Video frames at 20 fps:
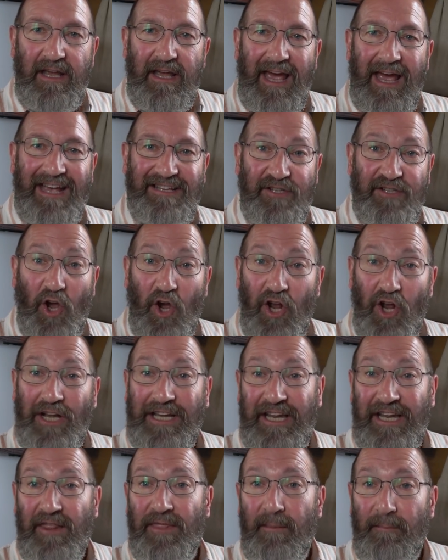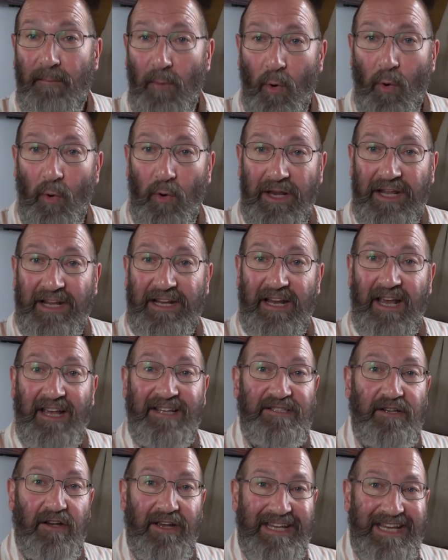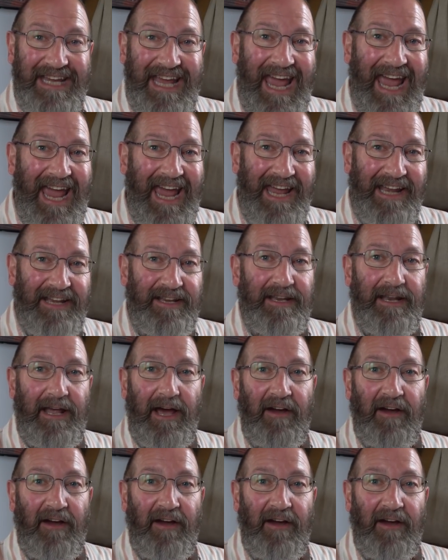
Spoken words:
as early in the morning as I can.